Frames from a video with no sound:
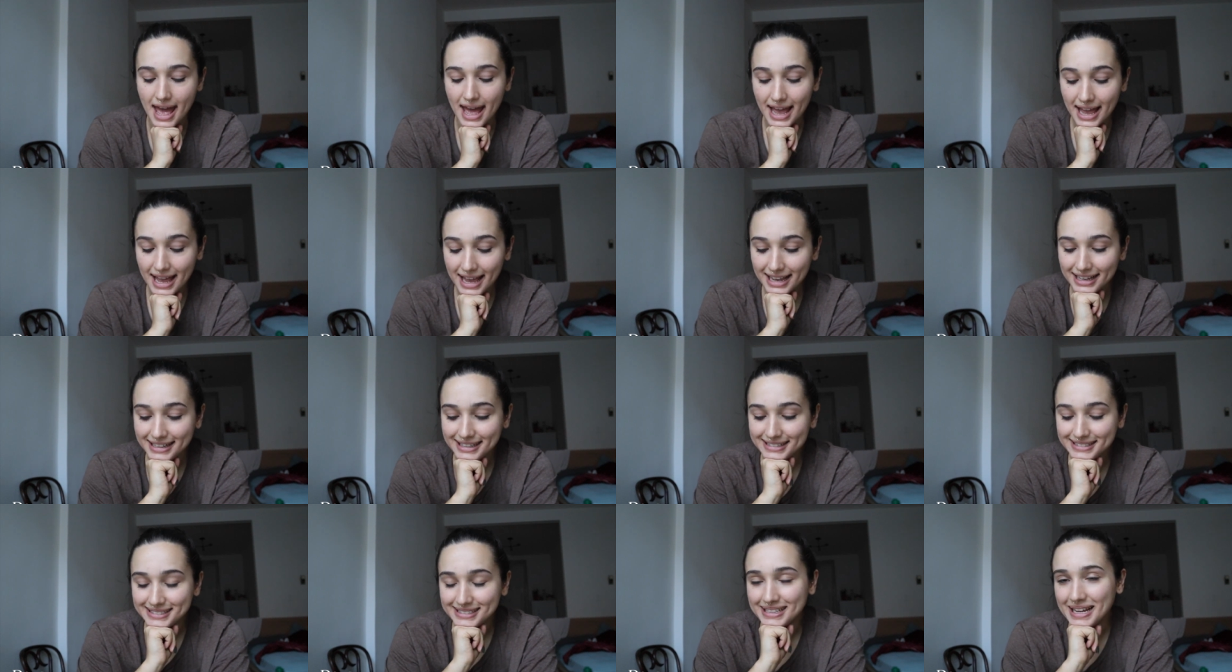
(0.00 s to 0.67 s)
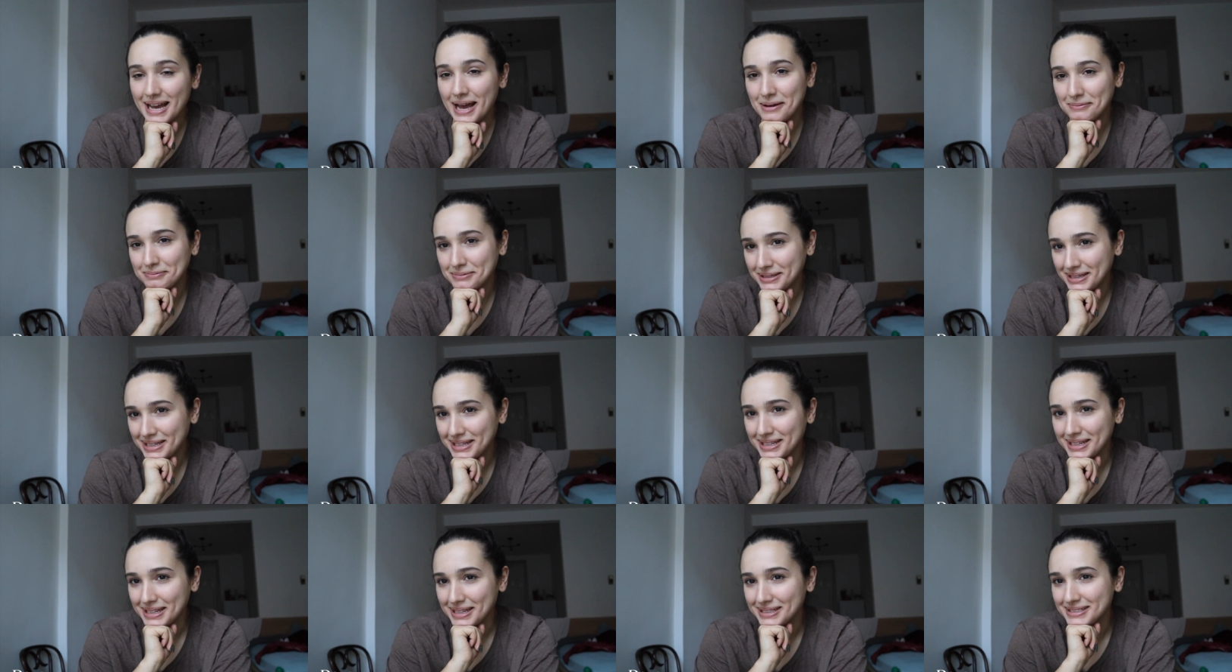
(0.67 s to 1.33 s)
And I'm
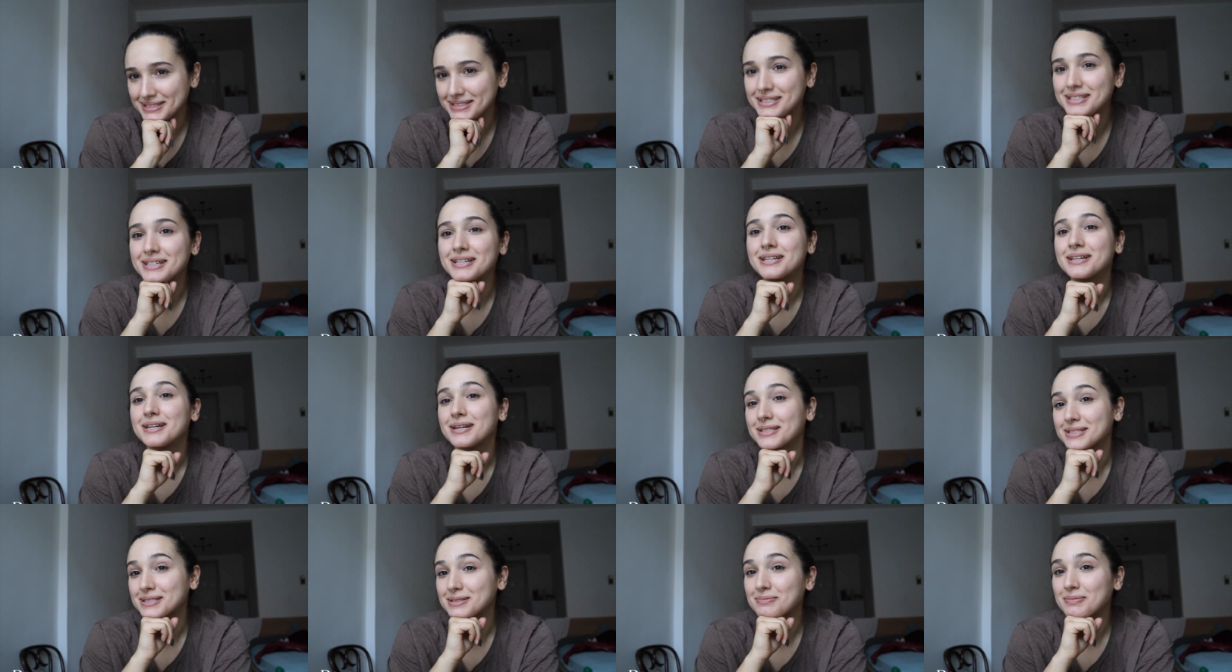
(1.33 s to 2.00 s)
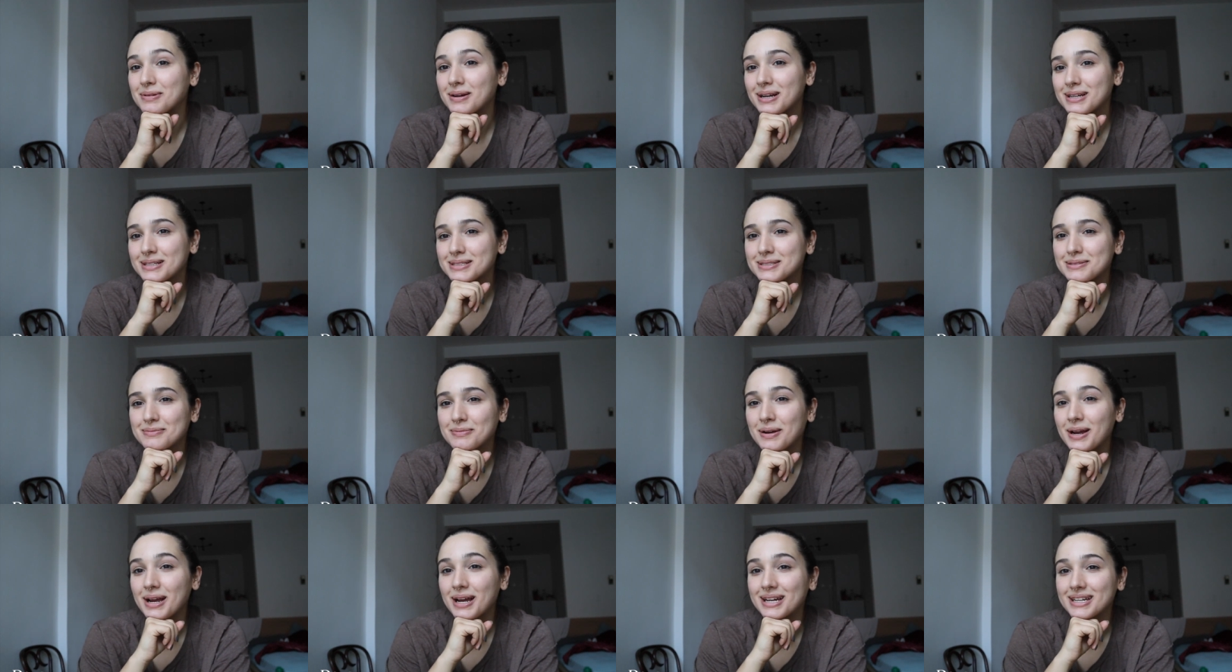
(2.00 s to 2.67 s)
eating, surprise,
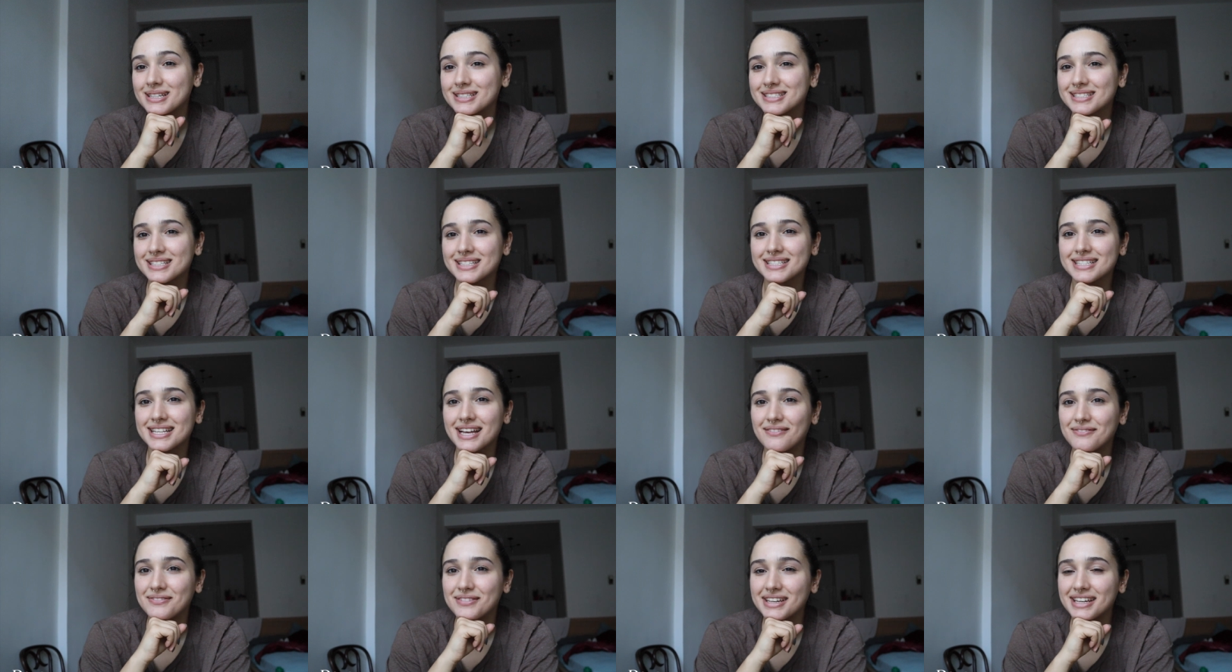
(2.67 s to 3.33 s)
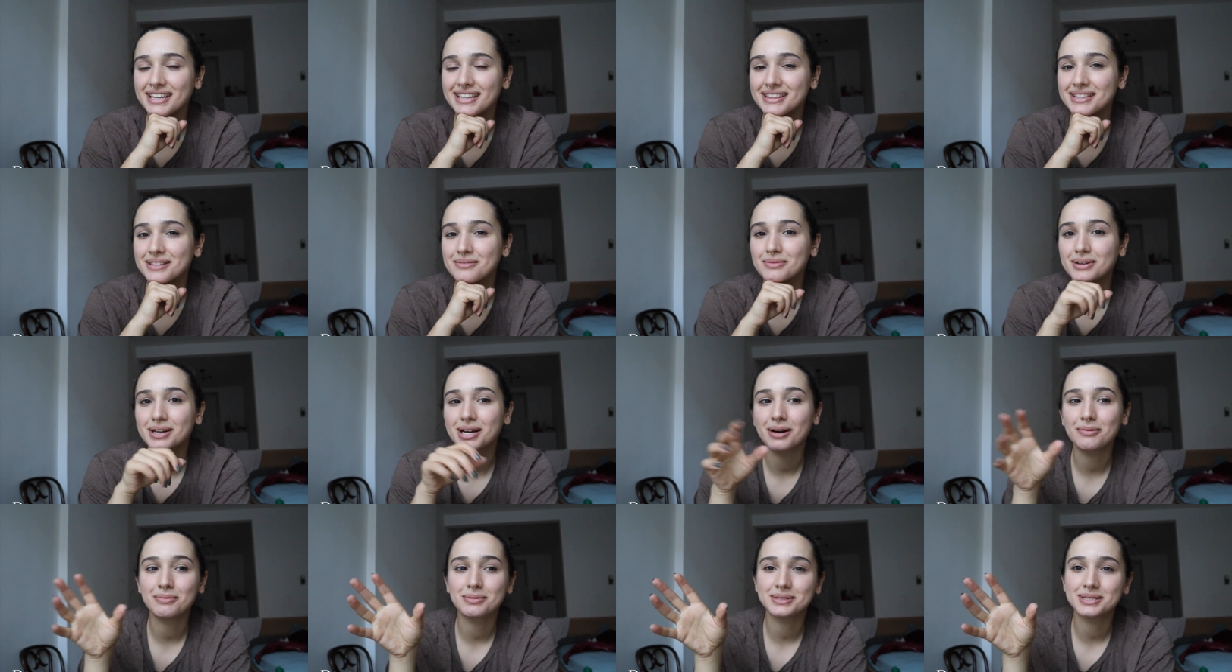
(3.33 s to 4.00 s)
surprise, because I've eaten them a
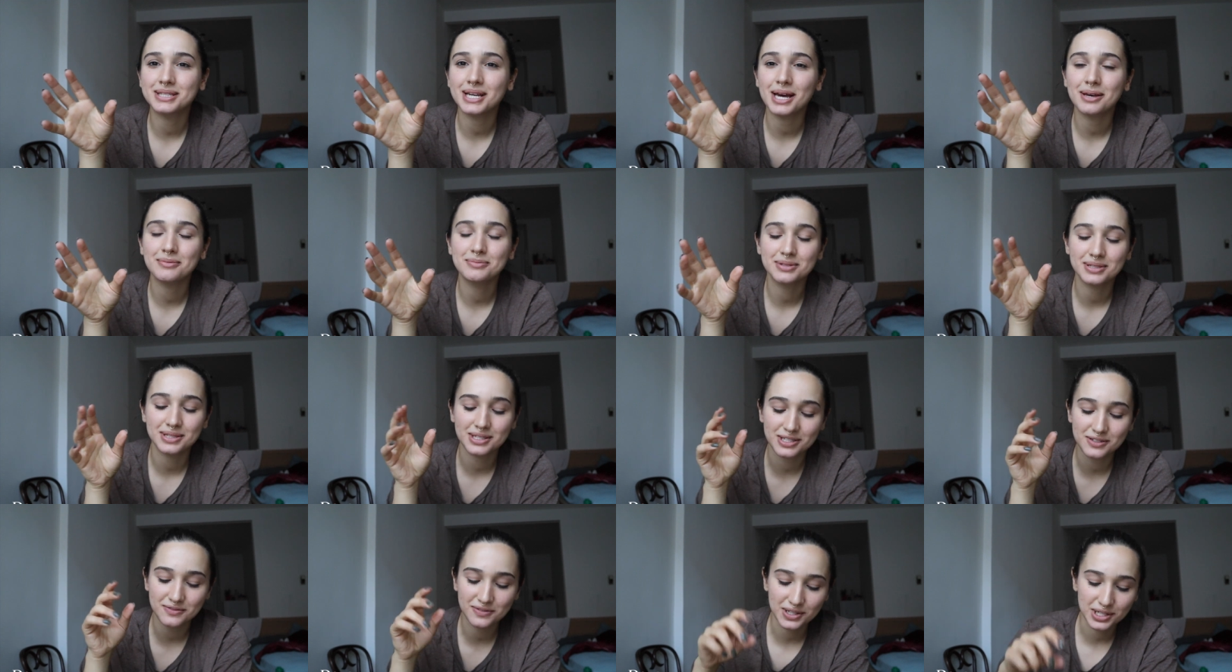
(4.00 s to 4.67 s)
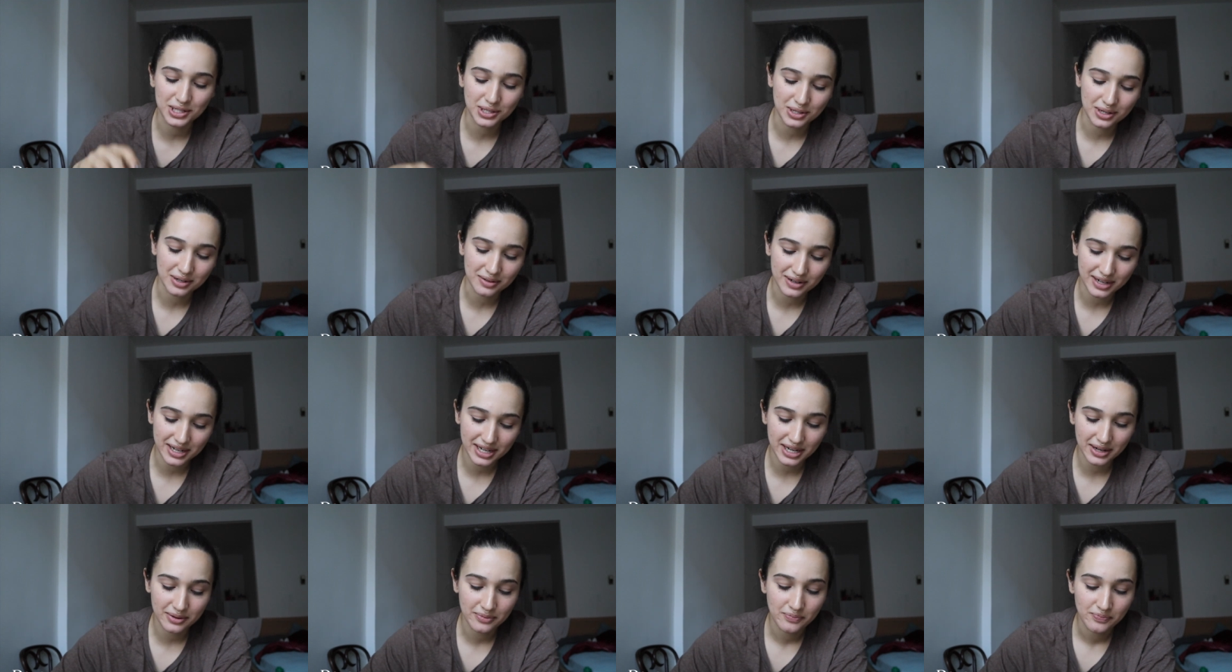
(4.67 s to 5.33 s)
couple times in this video
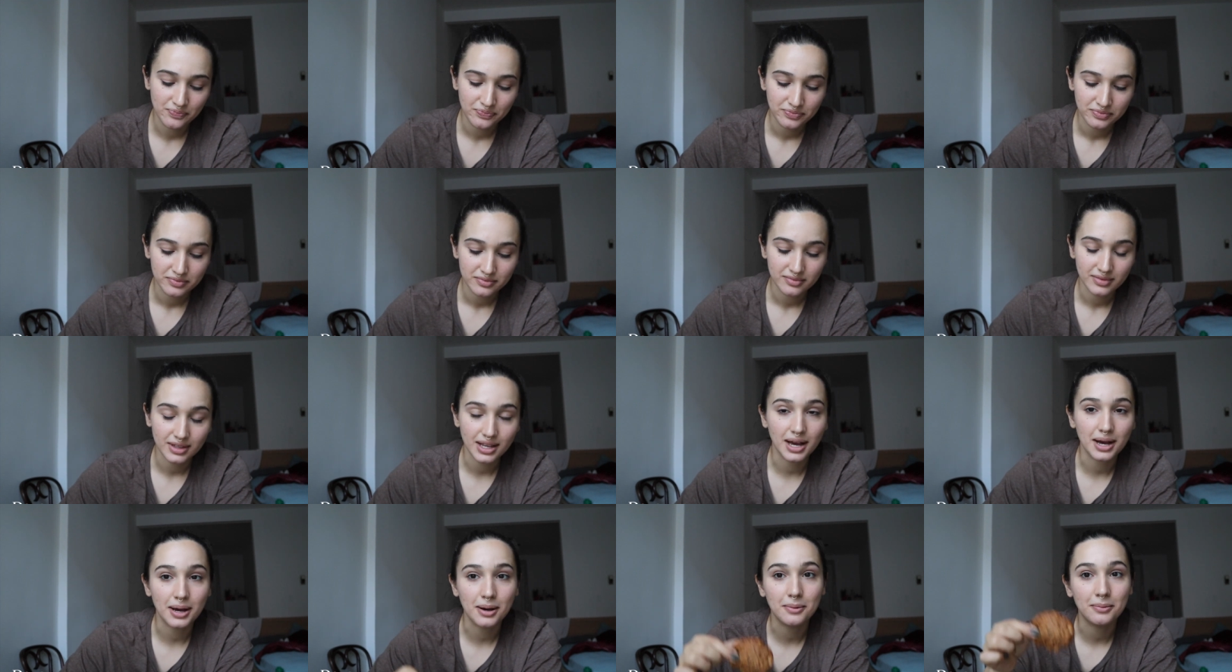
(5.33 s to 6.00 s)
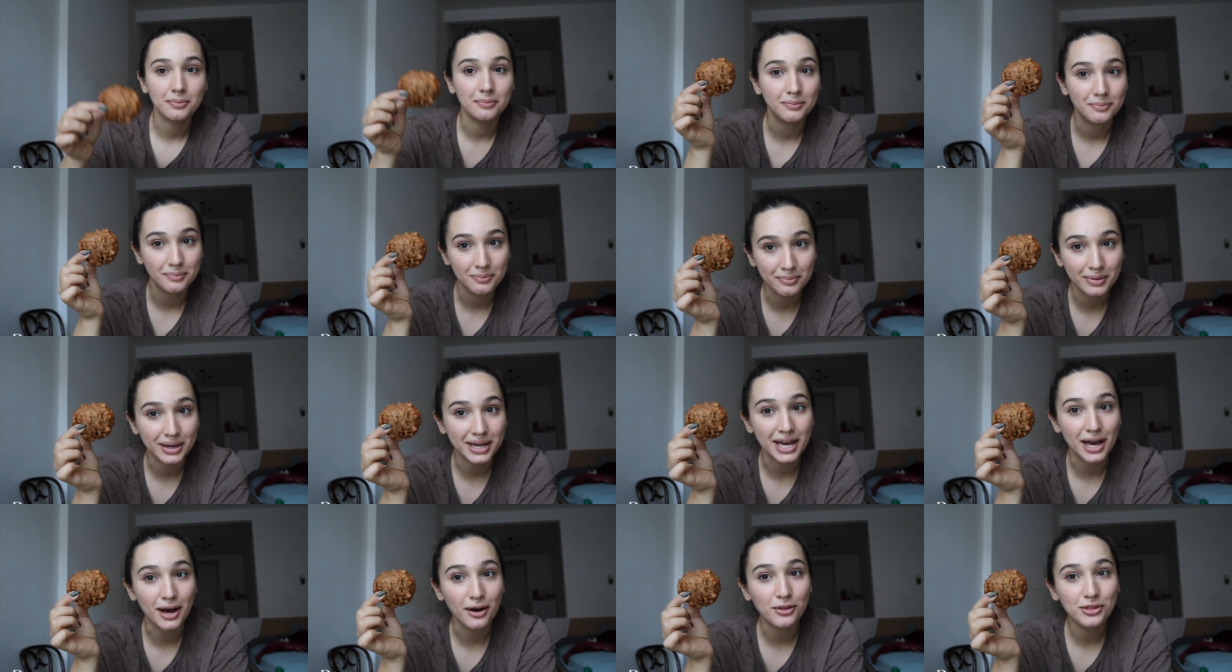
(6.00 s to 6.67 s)
already. Uh,
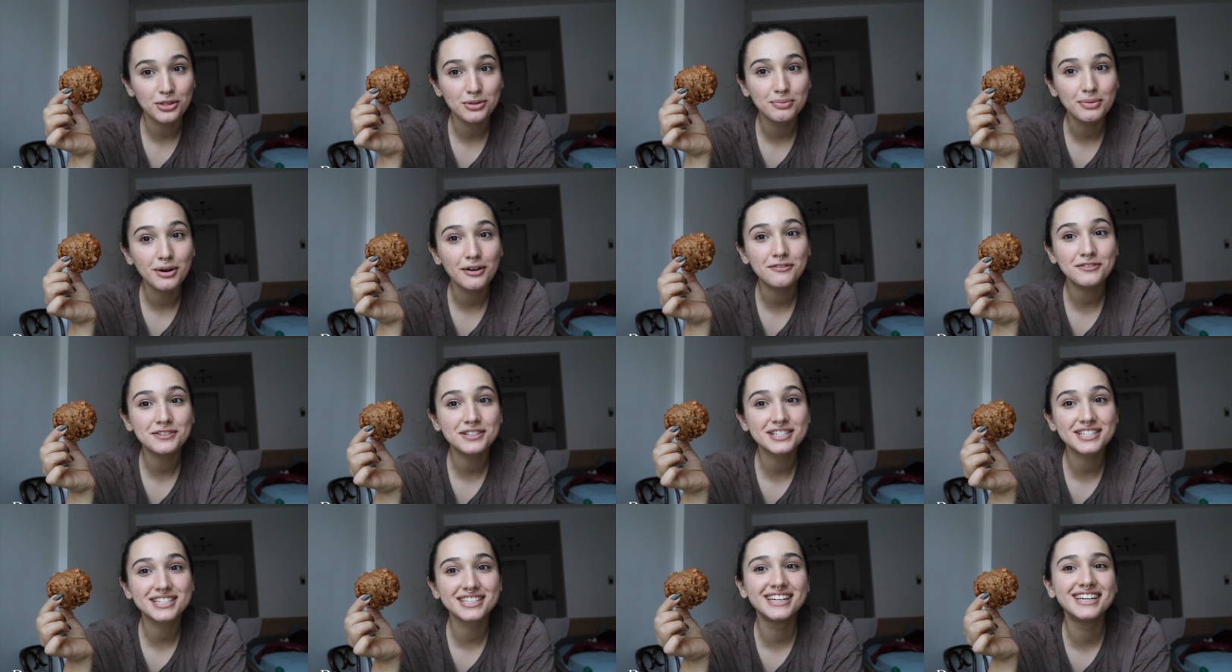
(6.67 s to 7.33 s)
my health muffs.